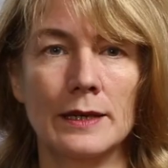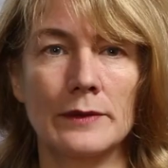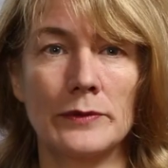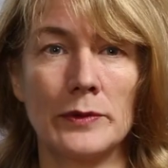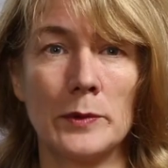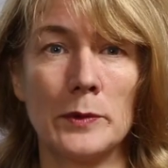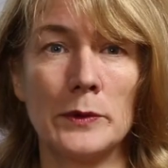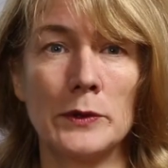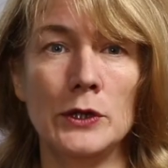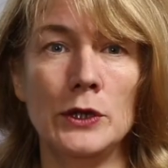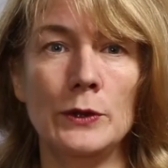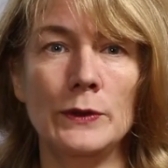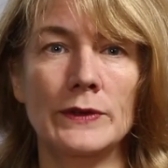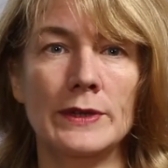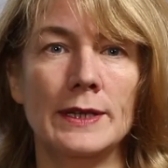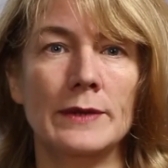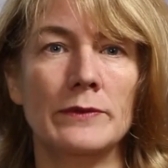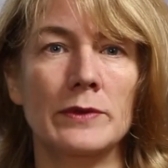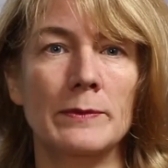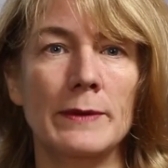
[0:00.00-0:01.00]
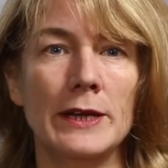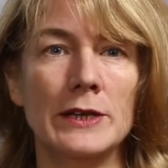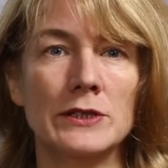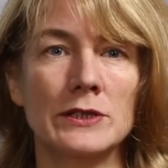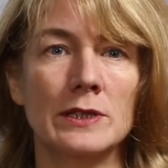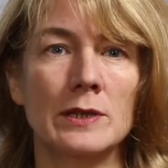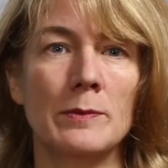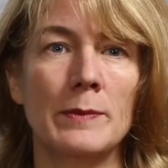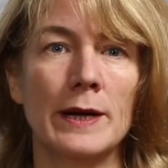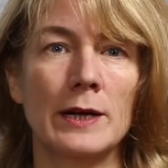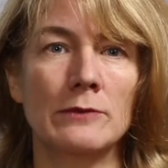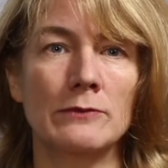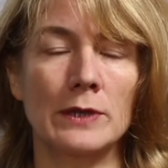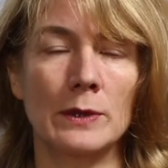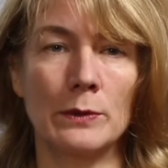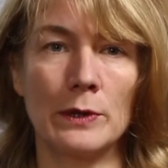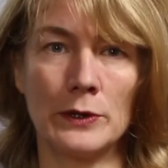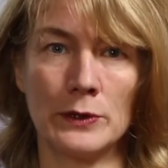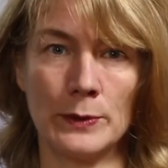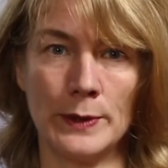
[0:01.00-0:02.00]
And for more news and information about REIT
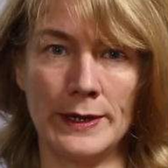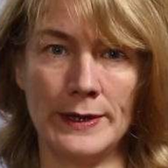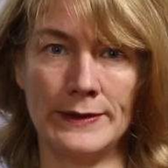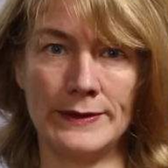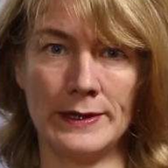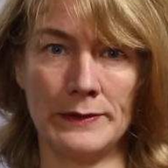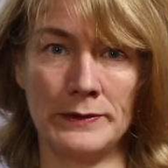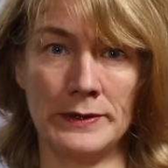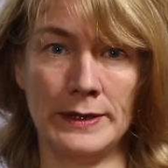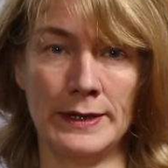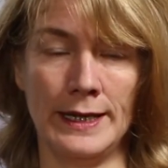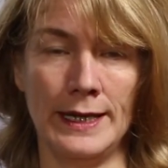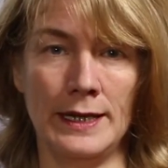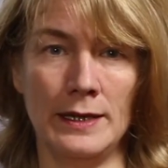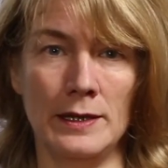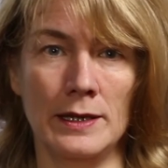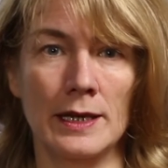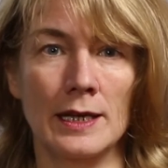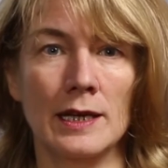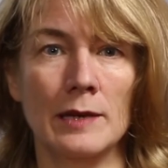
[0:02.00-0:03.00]
World 2017,